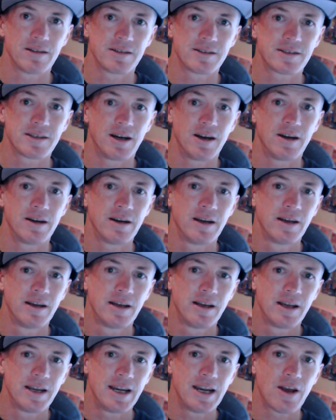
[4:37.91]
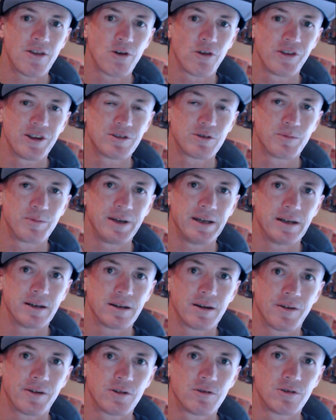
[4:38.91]
So yeah, I thought this would be a
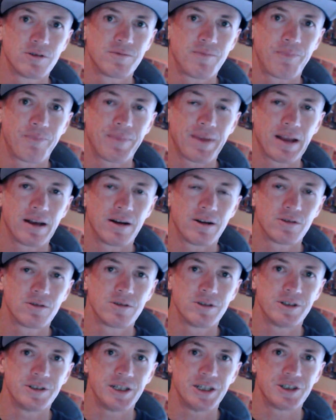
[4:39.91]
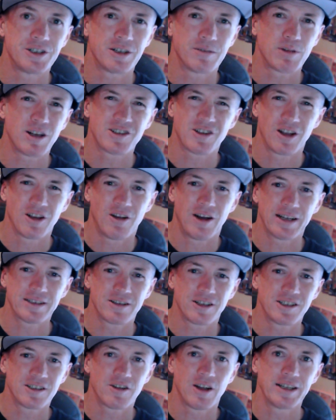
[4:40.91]
good addition. Plus I
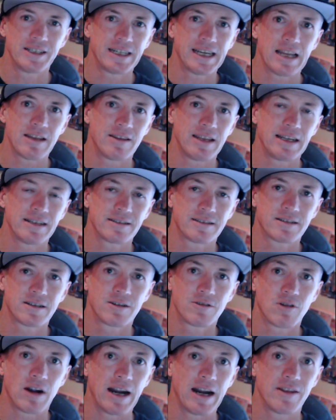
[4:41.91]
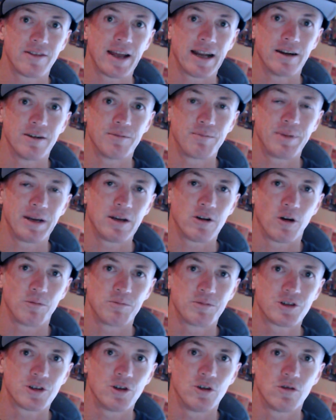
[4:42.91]
just like to get things graded that are a bit
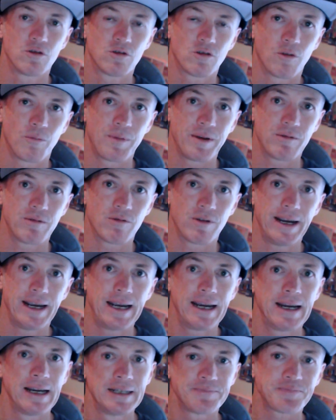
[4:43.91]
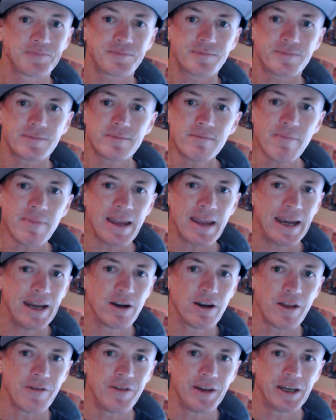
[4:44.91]
obscure or a bit rare, and I
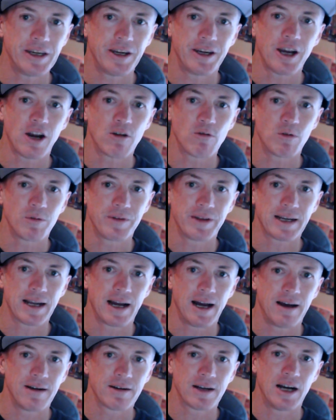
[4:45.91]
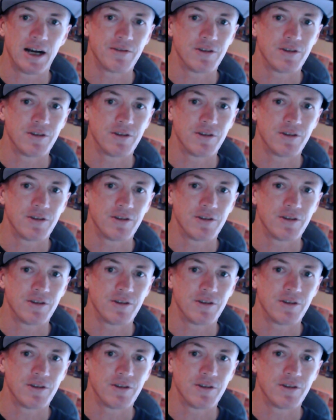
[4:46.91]
don't think you can go wrong with a cover.